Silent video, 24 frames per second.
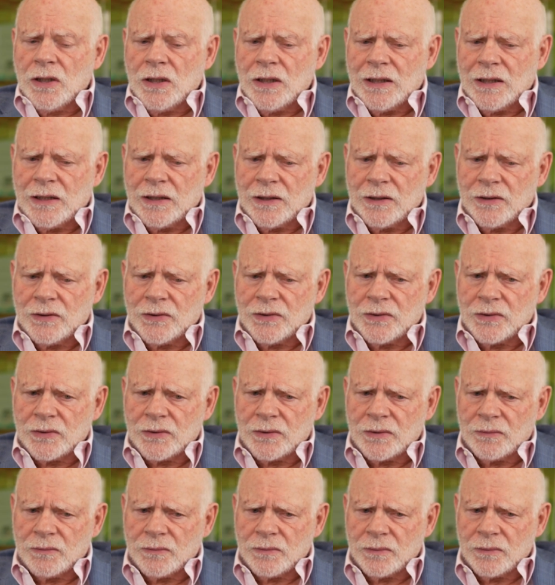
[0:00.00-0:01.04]

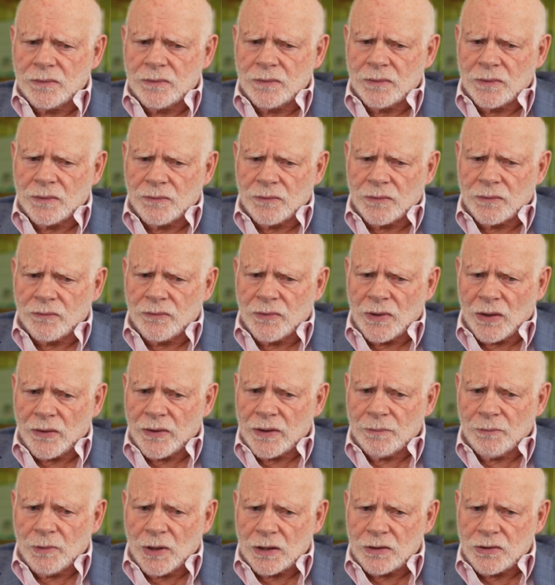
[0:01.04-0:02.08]
is
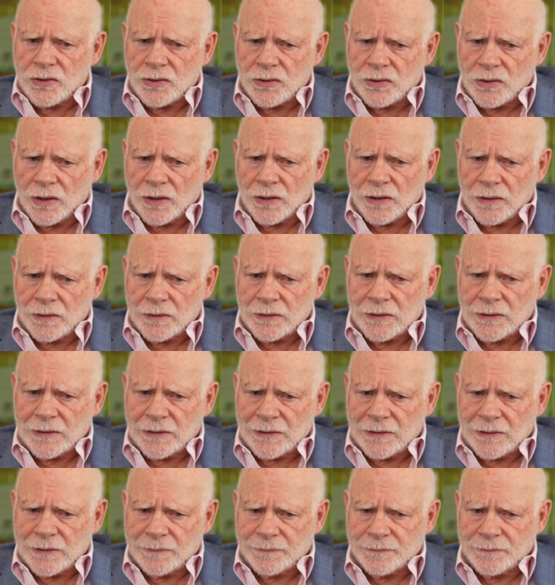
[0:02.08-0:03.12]
very much sort
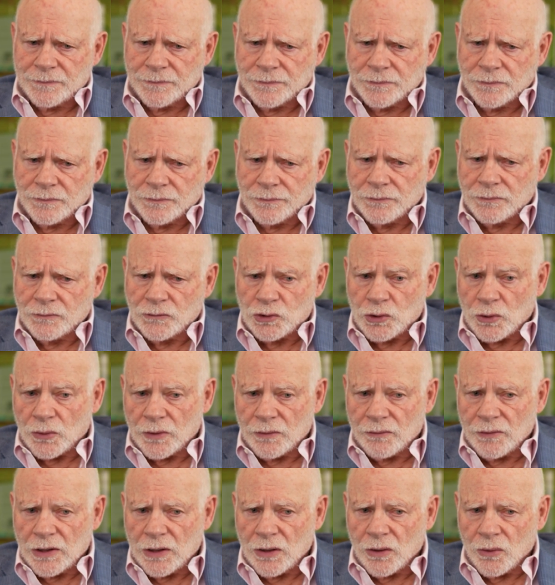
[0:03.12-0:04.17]

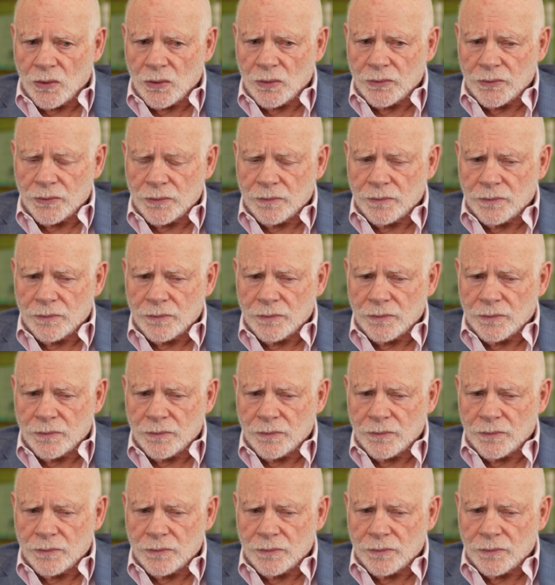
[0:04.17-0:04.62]
of the old